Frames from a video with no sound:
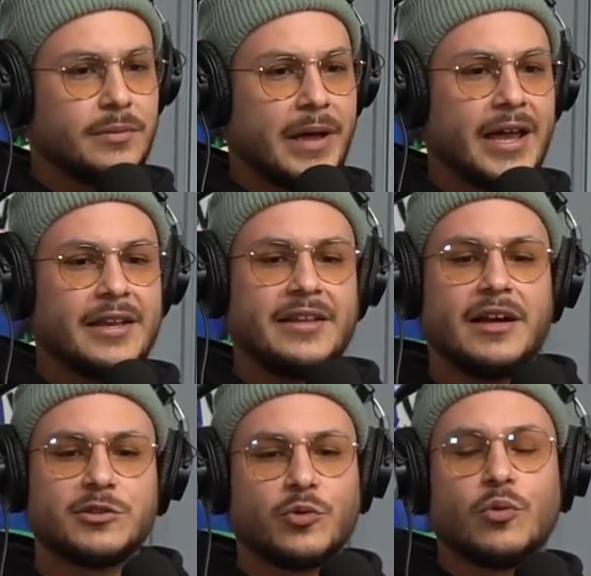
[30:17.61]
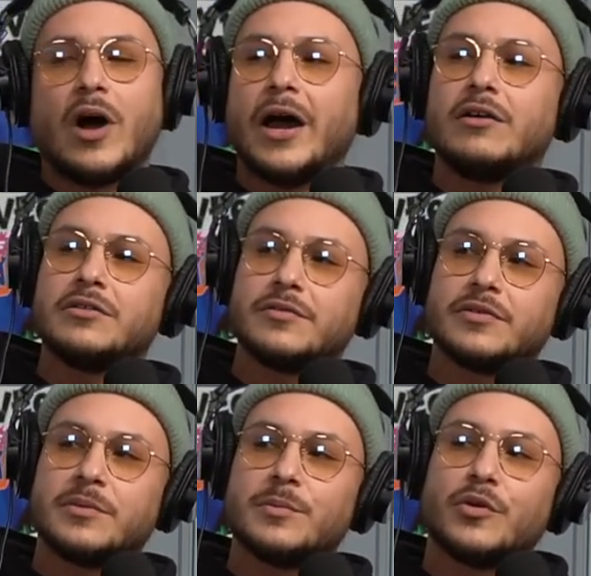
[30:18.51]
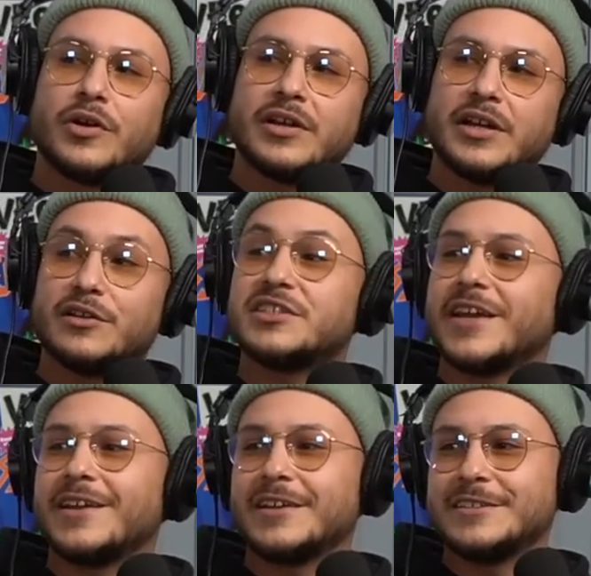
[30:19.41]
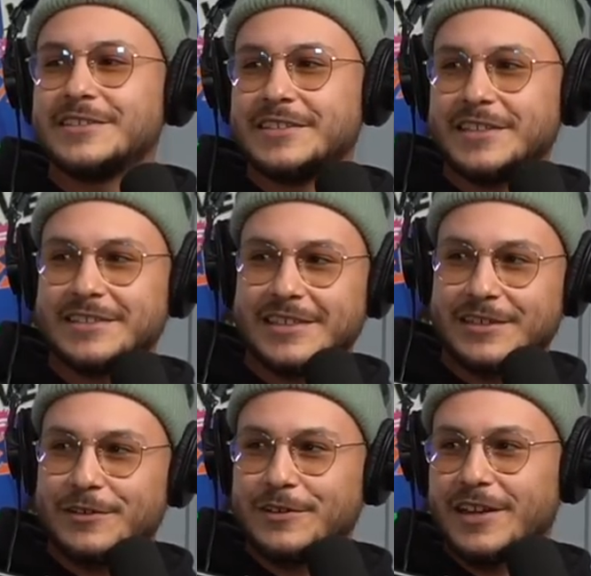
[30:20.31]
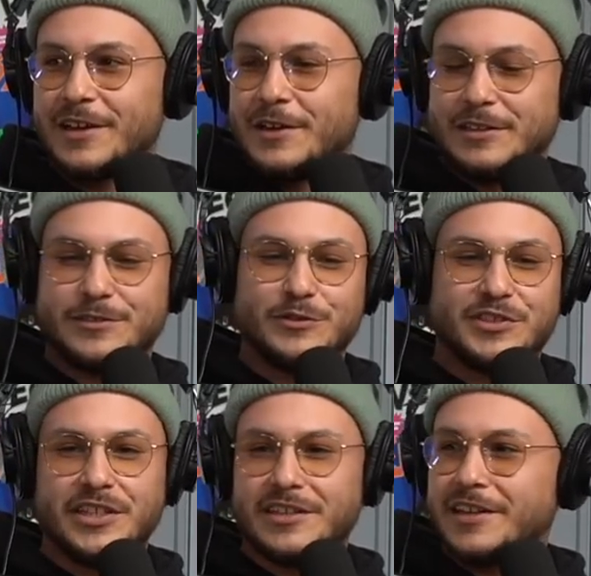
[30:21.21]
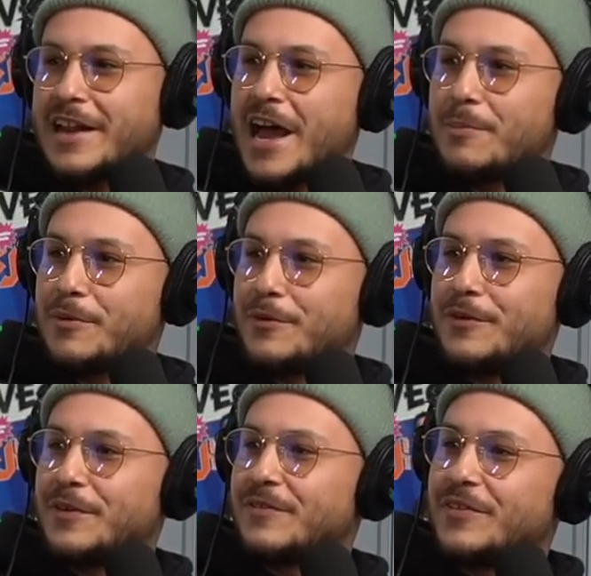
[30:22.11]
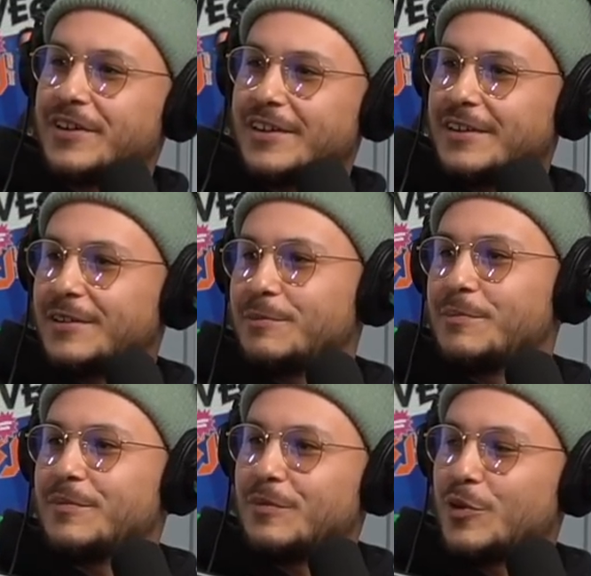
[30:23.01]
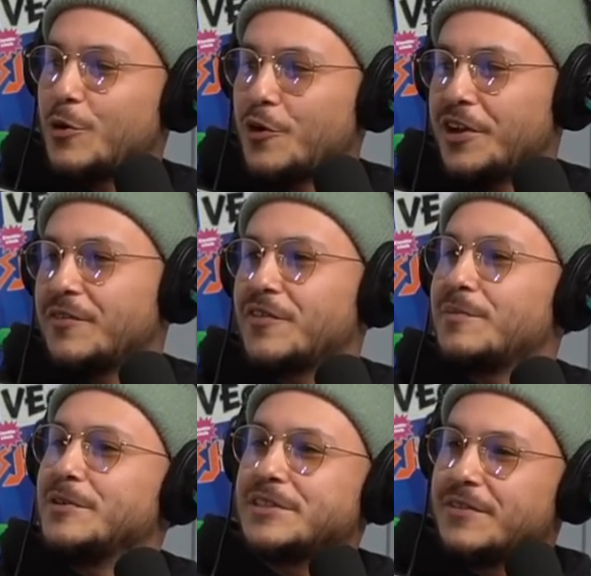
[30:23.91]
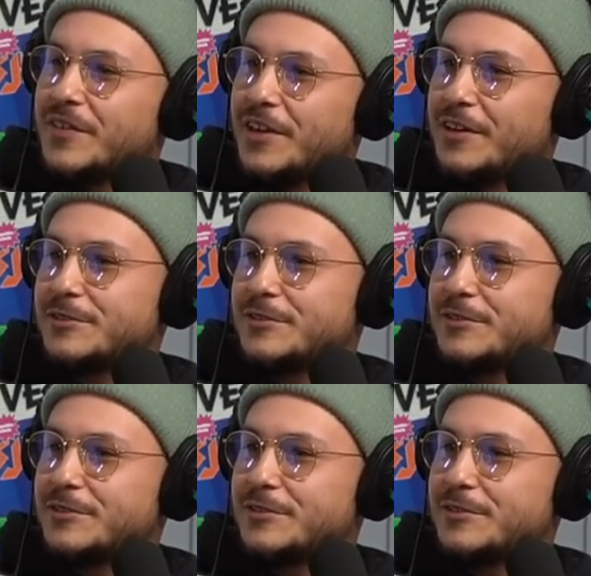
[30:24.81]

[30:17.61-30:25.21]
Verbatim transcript: back in the day, I was more wild, you feel me? More entertaining to see as, like, oh, like, this was stealing an apple and fucking recording it for a music video.